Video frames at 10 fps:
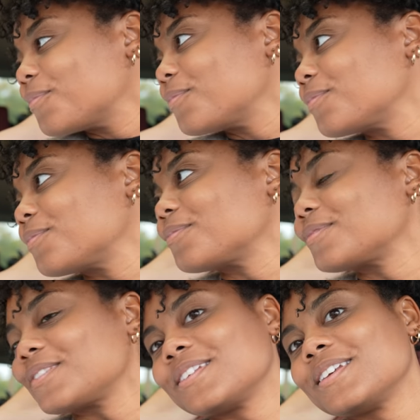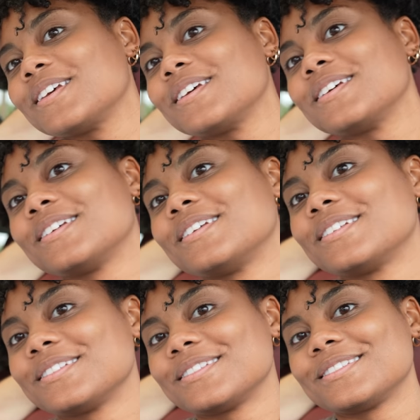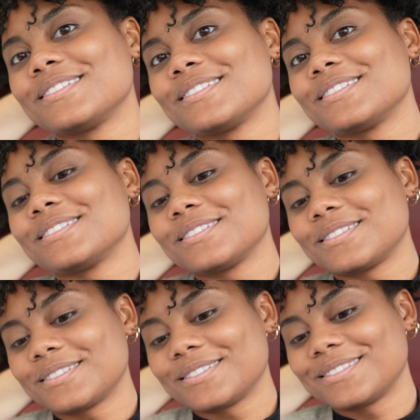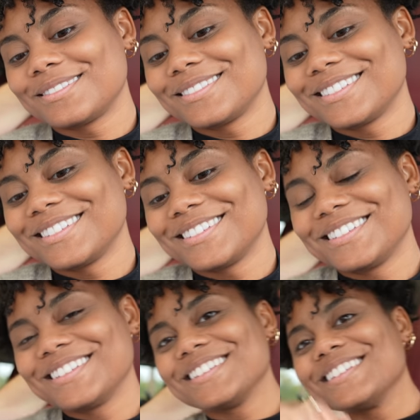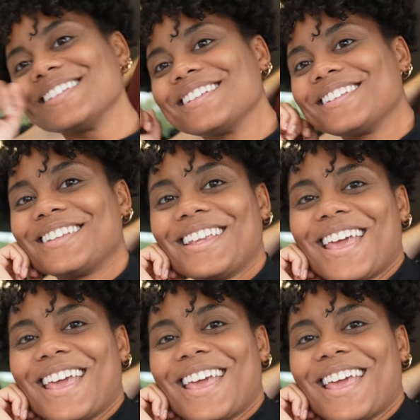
The person shown says nothing.